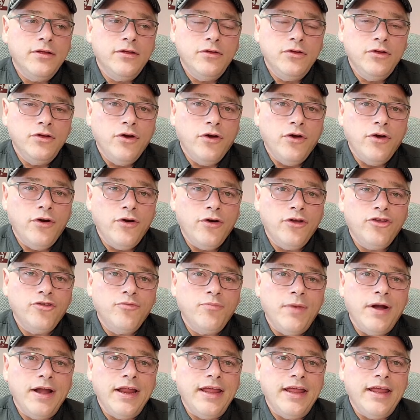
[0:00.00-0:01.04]
your earnest
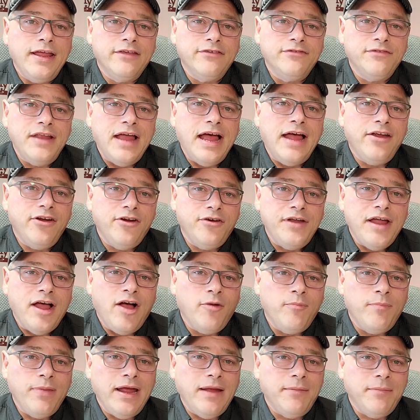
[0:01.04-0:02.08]
money is not your
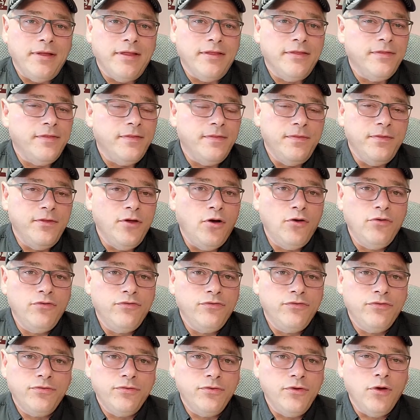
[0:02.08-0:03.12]
down payment.
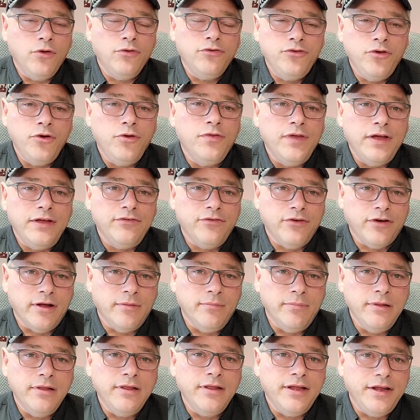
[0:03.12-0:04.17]
Those two things are
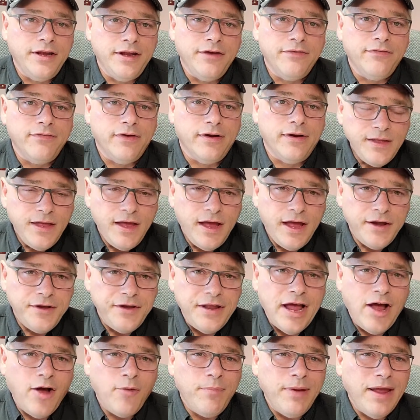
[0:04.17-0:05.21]
completely different.
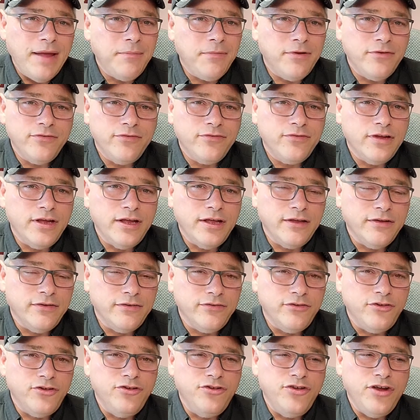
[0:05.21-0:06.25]
Down payment
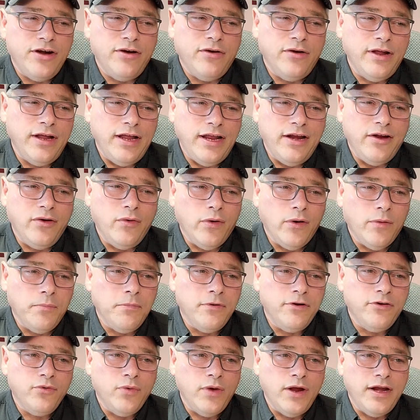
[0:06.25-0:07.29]
is generally anywhere
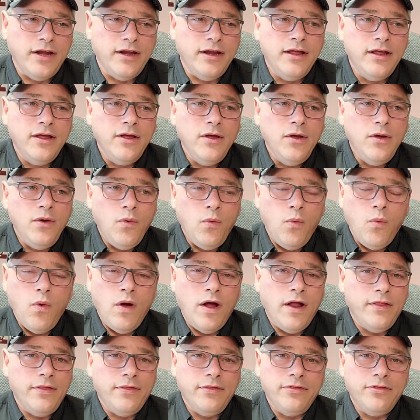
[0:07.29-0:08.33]
between
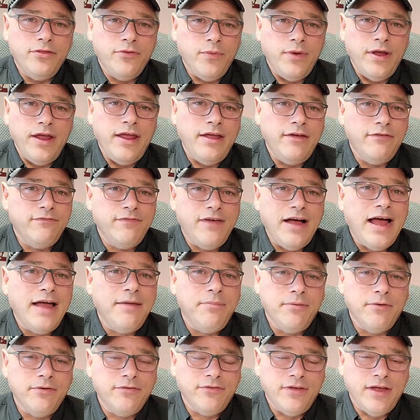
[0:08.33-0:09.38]
1, 3,
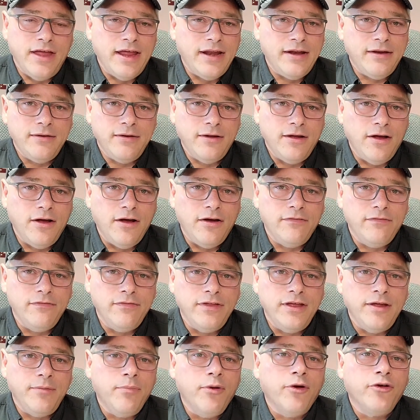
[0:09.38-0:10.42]
5% of
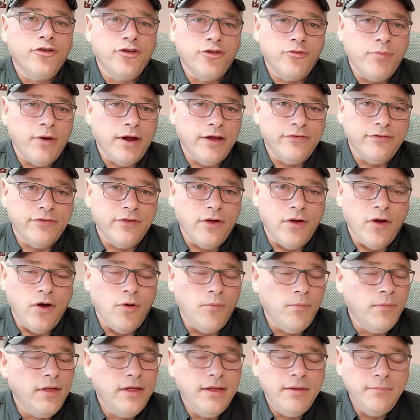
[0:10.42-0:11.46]
the purchase price of the
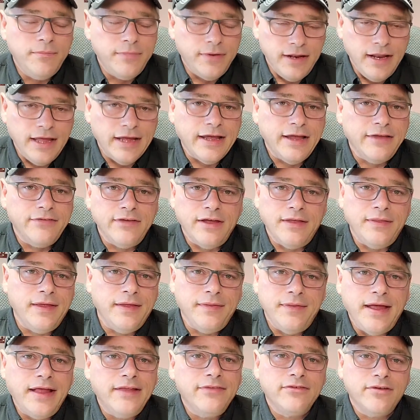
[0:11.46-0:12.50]
home. But like I said,
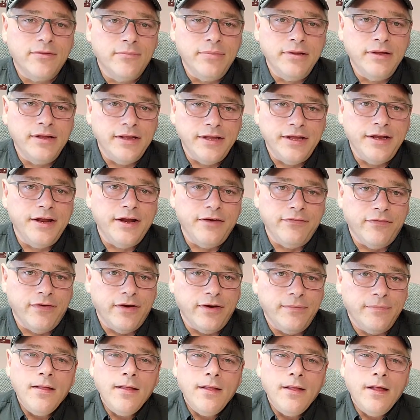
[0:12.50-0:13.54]
that's completely different.
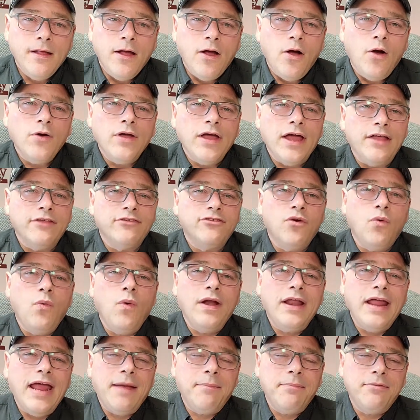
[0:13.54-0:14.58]
Okay, so
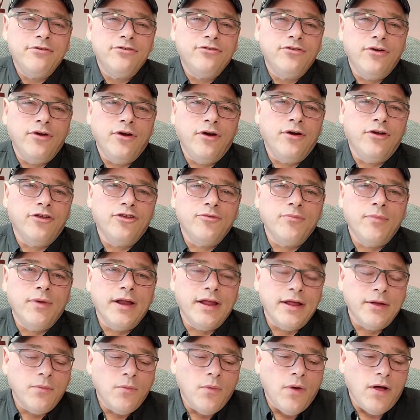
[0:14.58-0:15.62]
what happens to your earnest
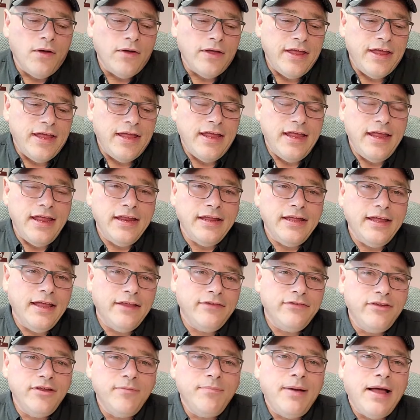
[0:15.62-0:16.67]
money? Well, it
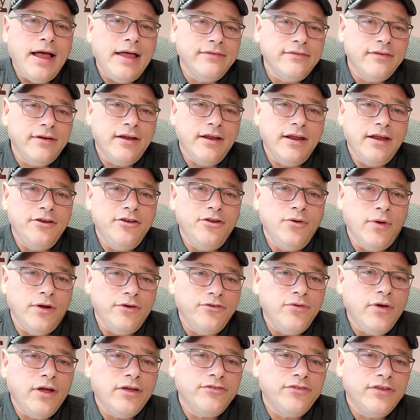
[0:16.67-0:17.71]
gets deposited into a
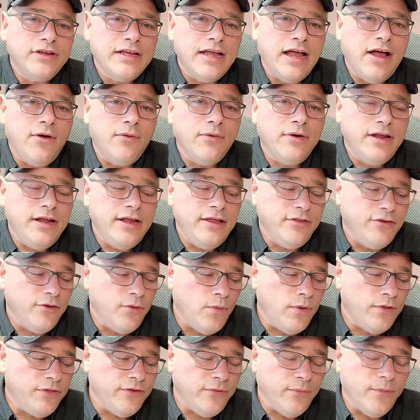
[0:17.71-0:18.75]
trust account either
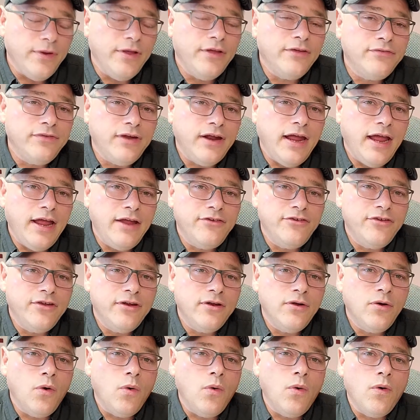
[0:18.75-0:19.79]
with the real estate agent
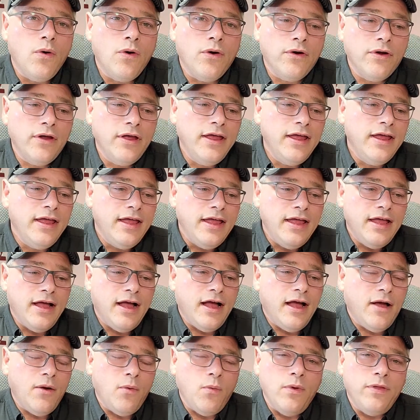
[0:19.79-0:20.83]
or
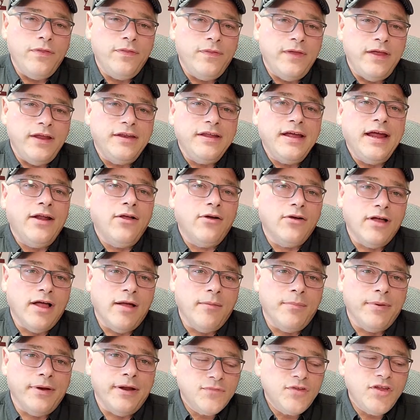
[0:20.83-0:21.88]
with the title
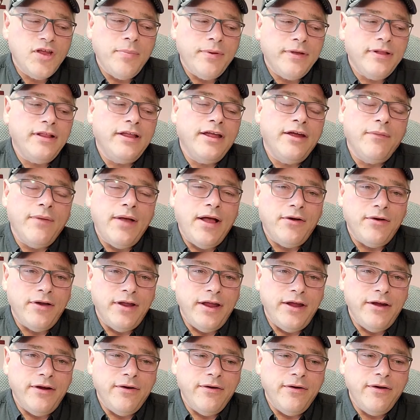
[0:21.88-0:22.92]
company. Typically around
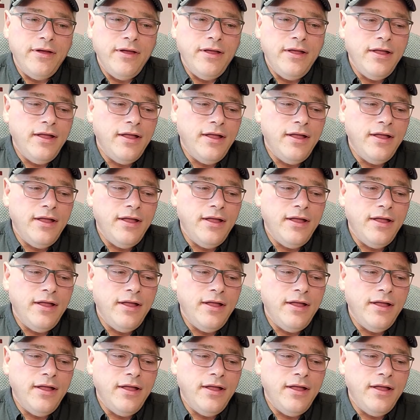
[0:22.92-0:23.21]
here,